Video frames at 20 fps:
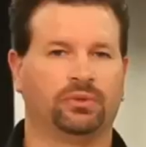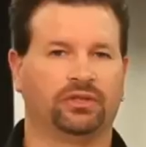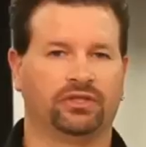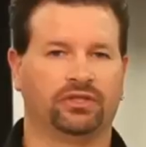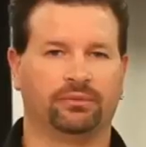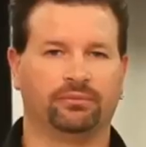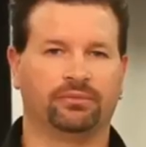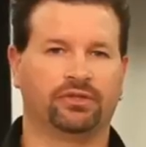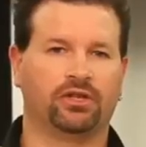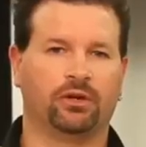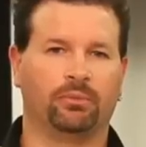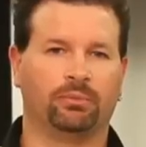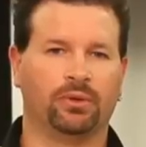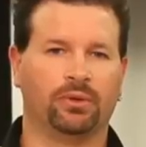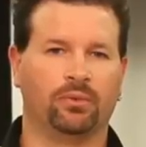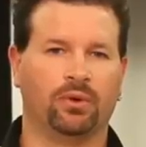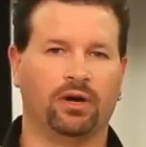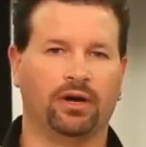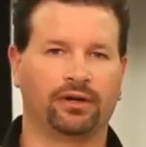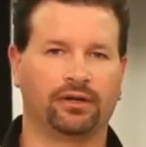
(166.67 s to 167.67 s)
with some soap
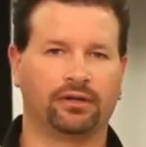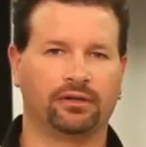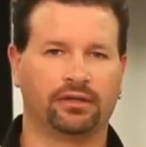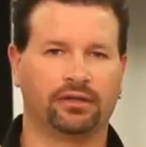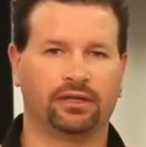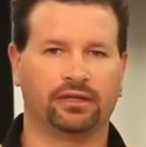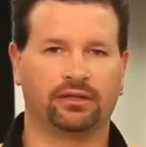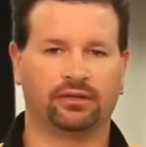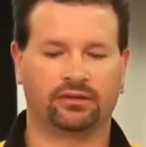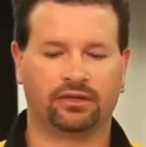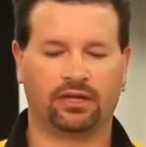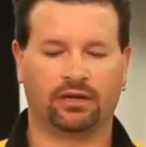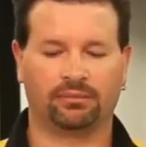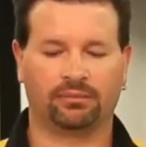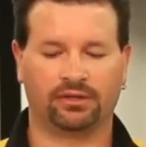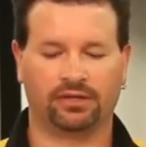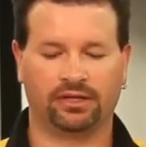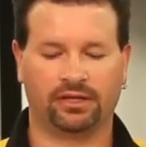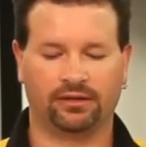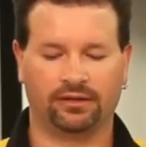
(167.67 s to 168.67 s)
and water, and it'll come
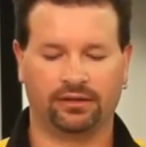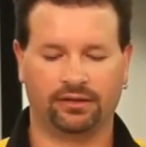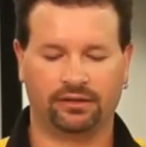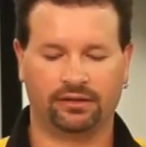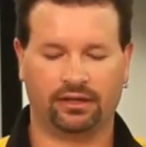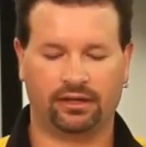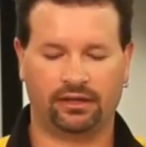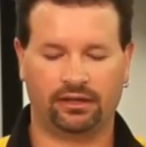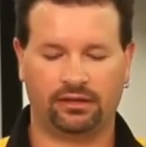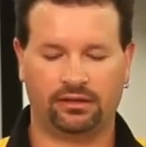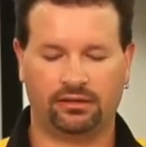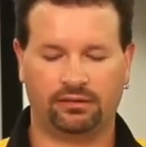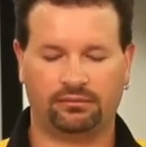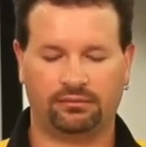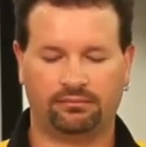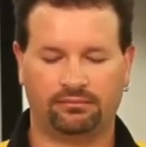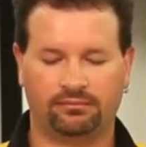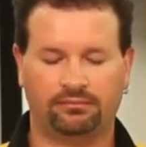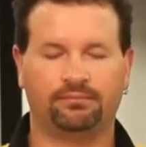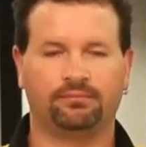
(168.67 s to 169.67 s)
clean
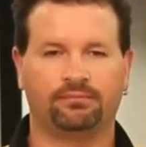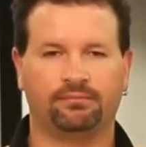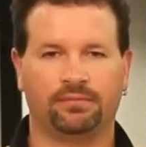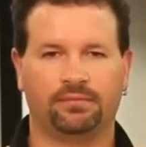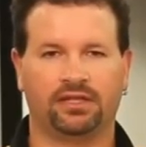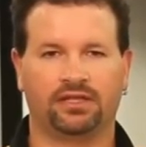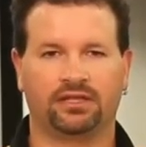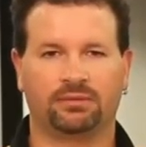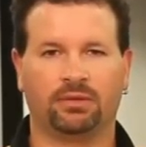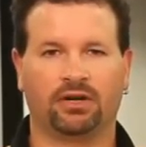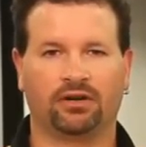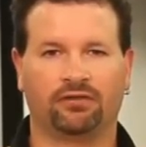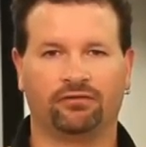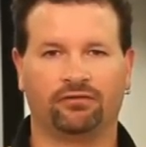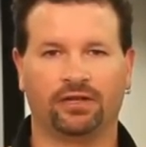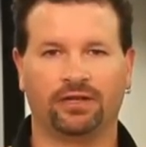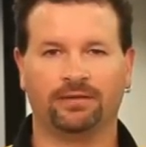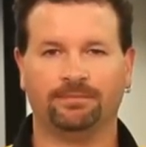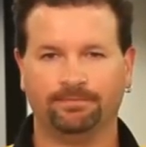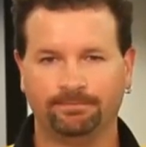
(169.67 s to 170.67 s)
and be
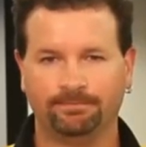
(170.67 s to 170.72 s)
smog-free.